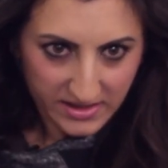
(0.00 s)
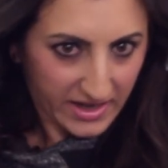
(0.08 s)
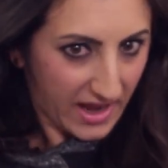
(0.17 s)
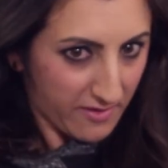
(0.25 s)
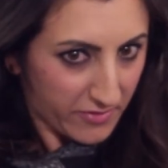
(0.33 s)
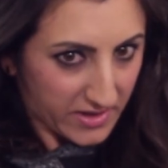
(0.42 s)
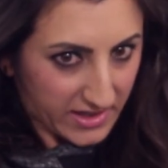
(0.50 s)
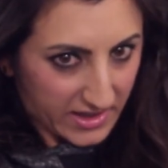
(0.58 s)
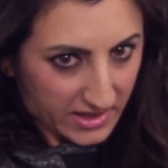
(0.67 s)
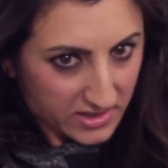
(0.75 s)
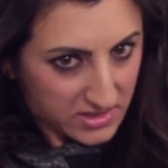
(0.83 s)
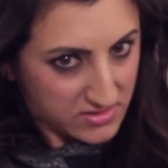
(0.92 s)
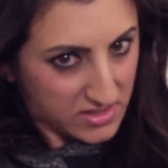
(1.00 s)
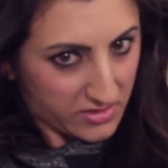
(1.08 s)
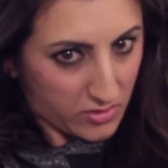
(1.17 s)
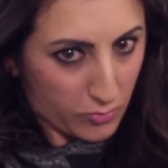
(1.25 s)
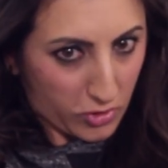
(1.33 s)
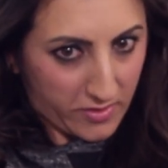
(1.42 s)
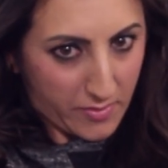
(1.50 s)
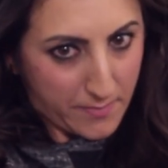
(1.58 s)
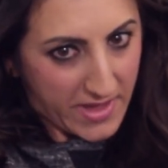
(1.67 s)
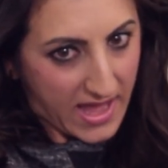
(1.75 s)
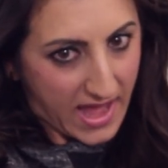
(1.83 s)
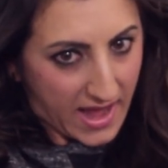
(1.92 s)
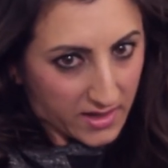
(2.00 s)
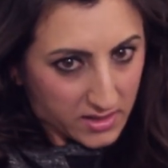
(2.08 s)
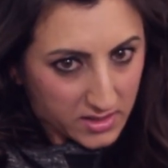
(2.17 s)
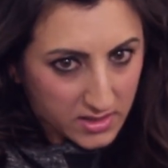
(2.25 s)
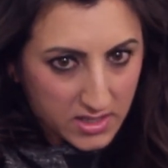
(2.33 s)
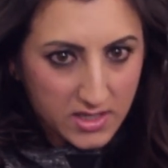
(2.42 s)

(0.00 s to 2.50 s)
like I feel like I could use a little more in the back,